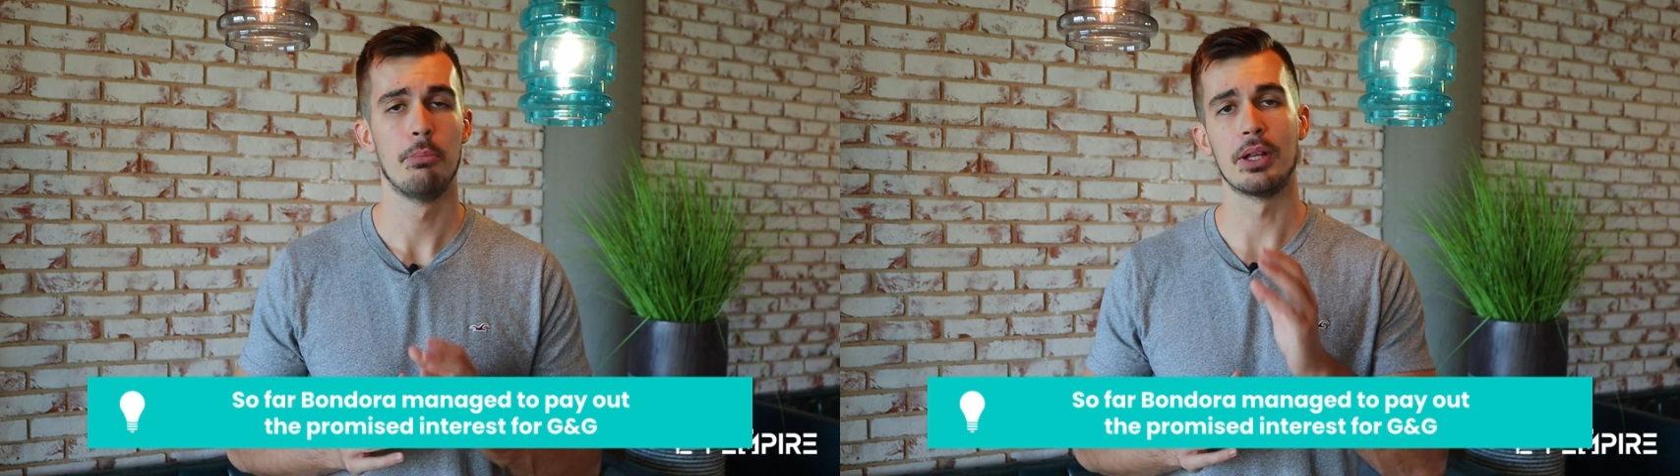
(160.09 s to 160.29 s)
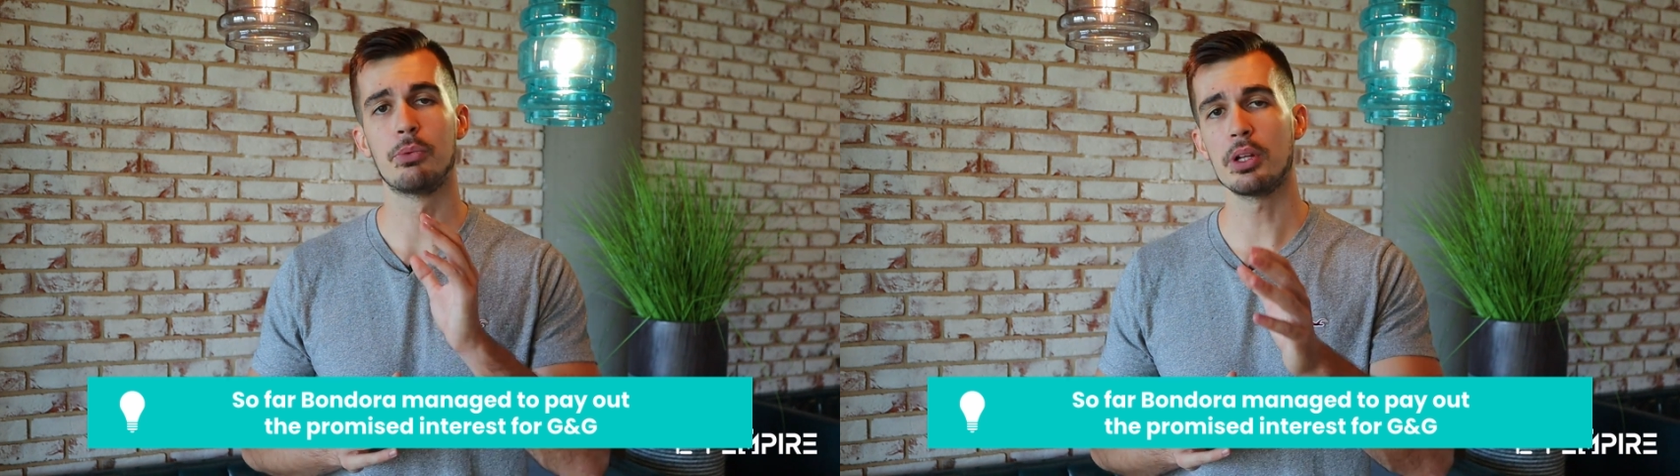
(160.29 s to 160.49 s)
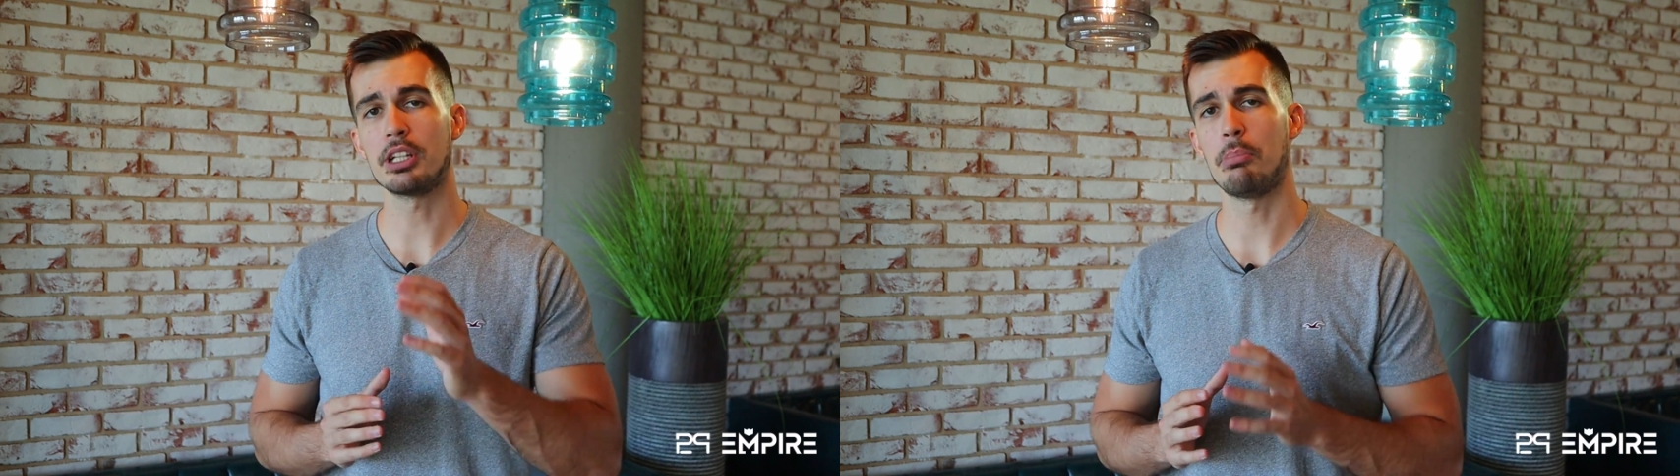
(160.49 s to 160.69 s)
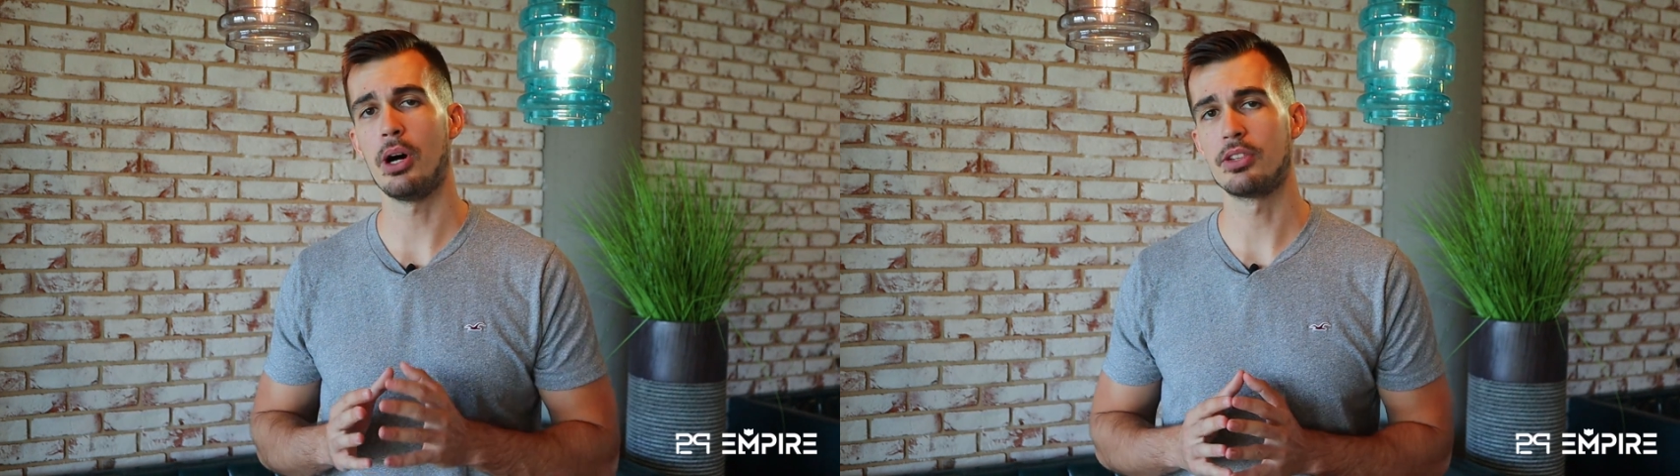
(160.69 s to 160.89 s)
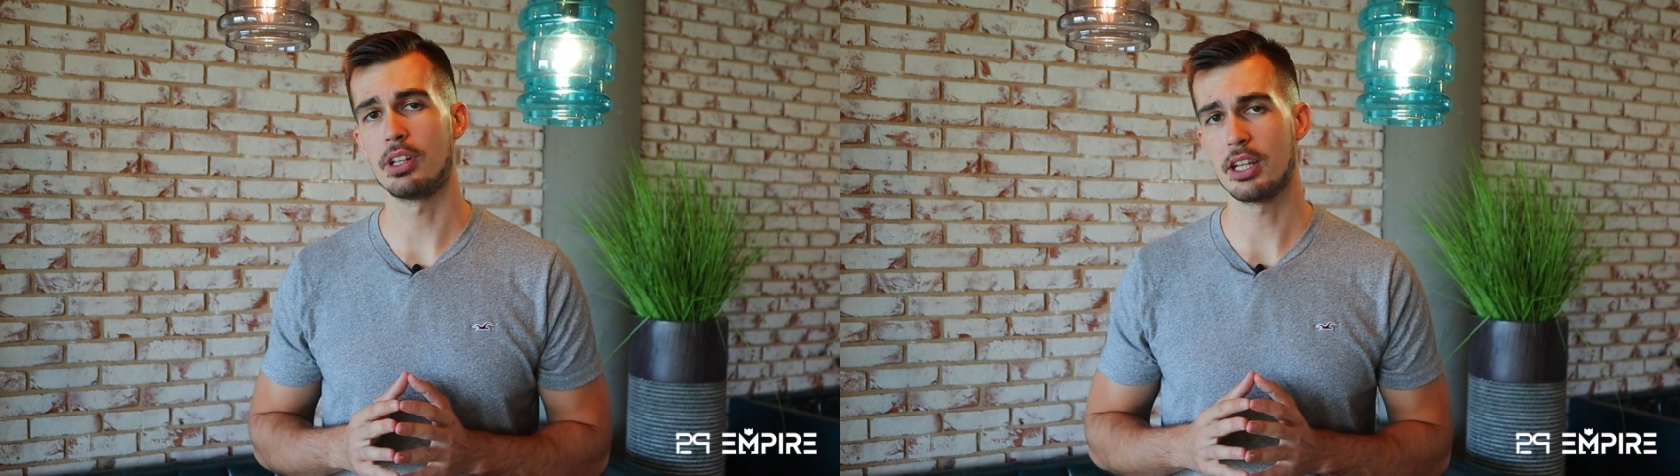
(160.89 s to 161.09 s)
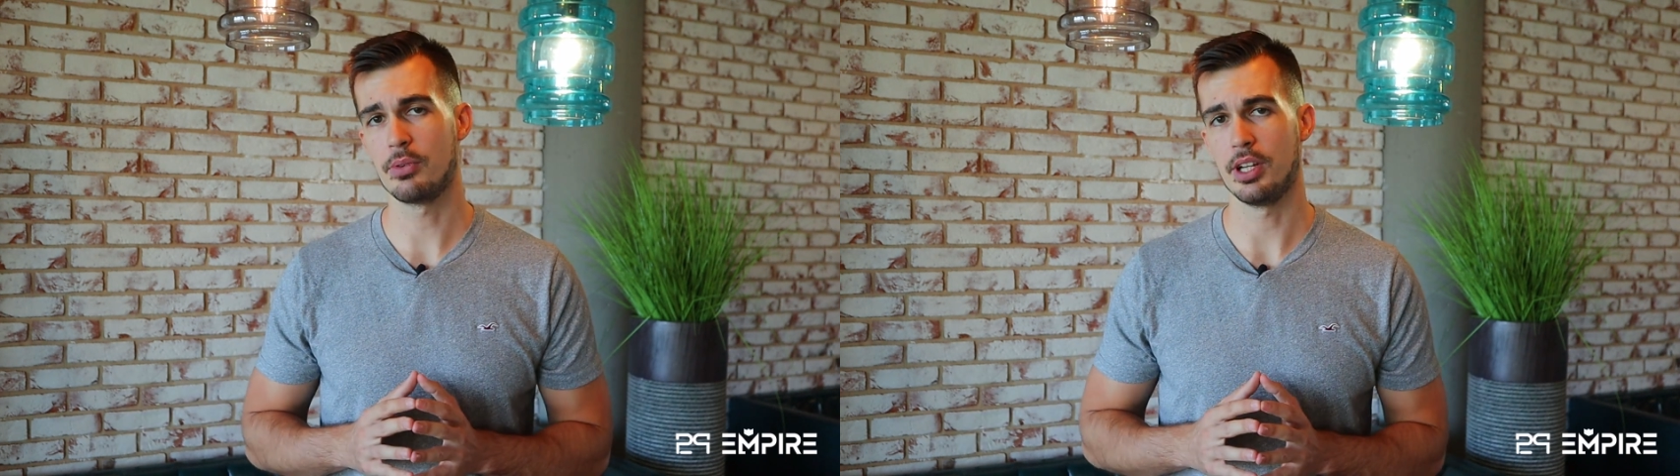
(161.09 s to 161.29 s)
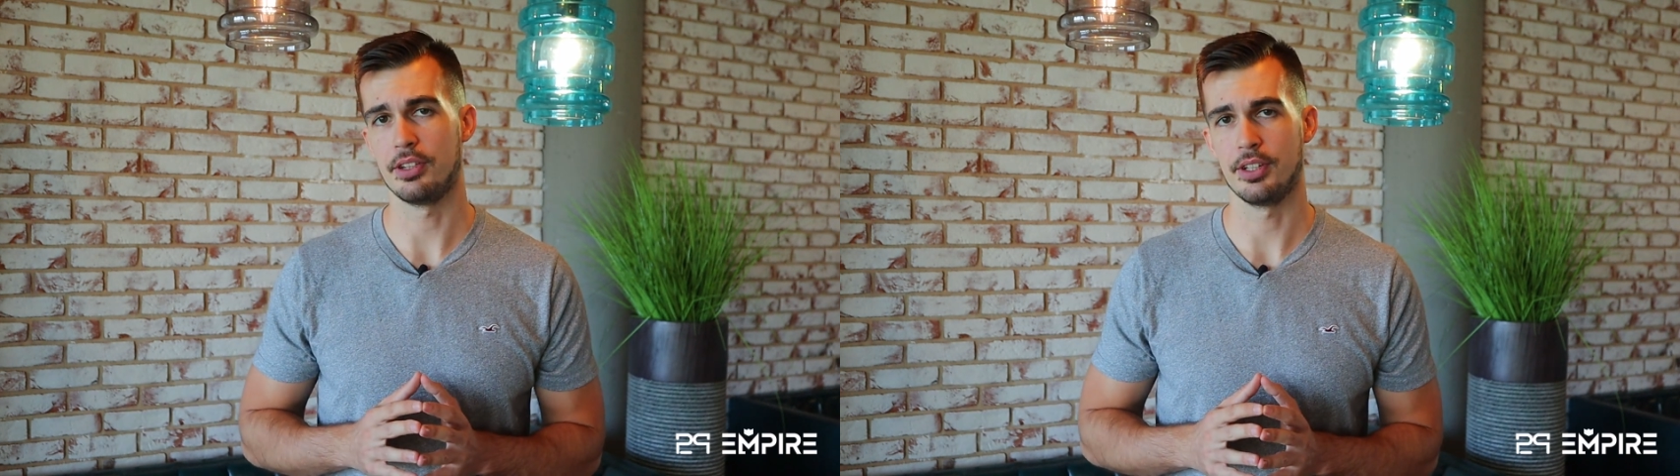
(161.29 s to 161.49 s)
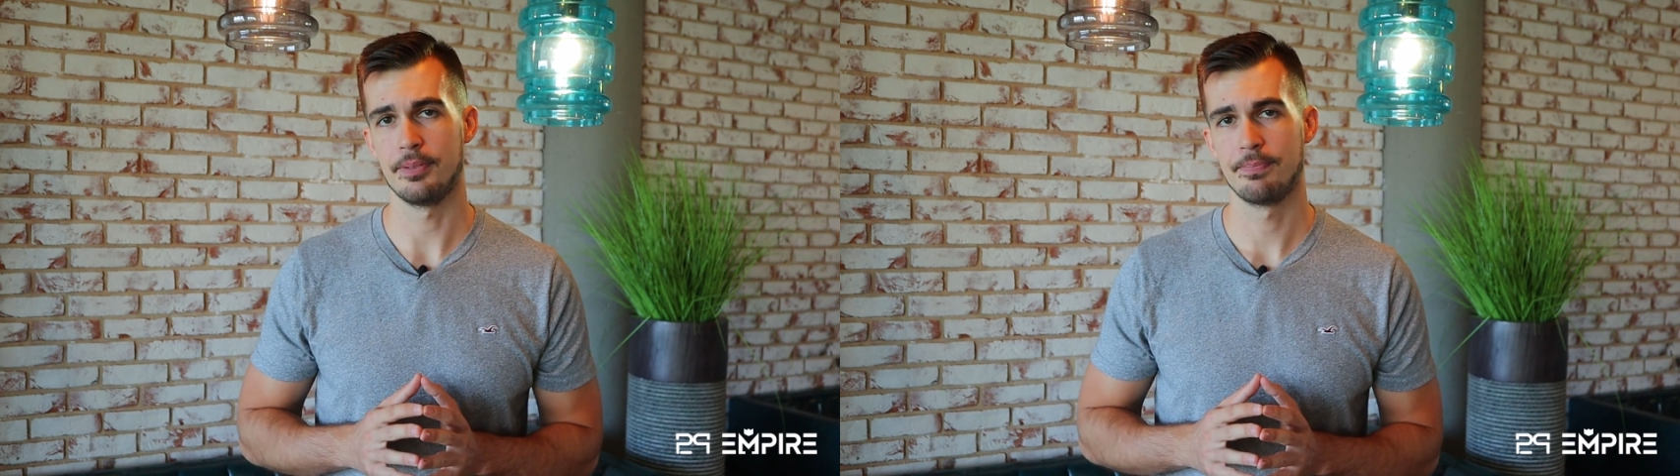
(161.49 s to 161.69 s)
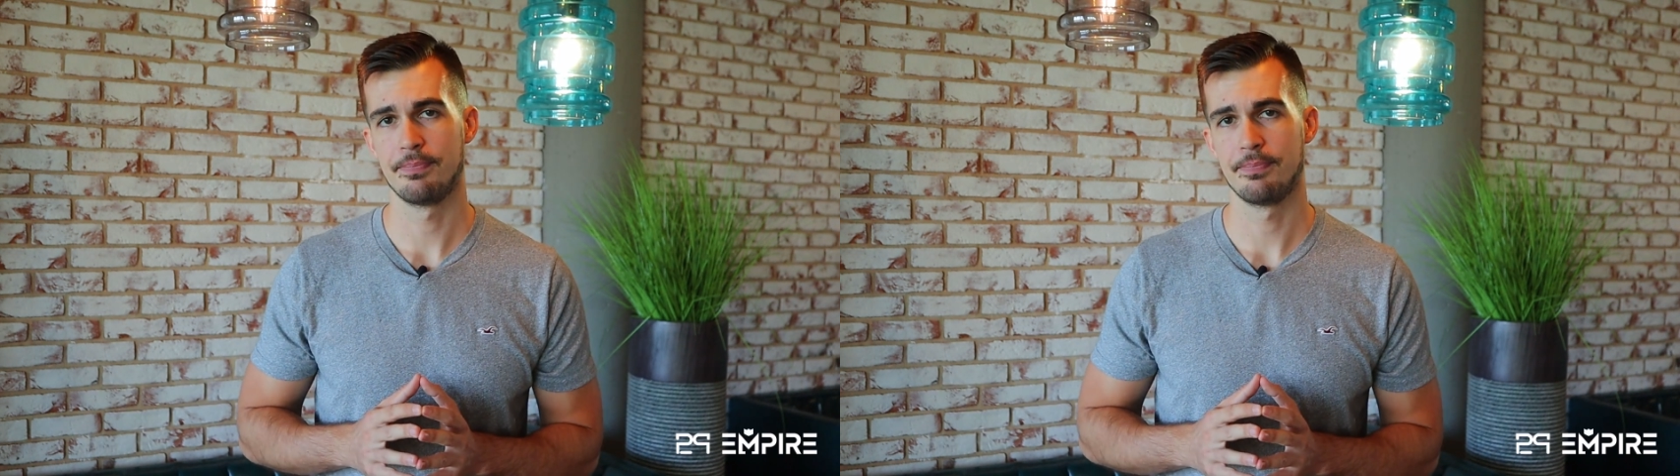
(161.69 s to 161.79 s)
But what about the liquidity?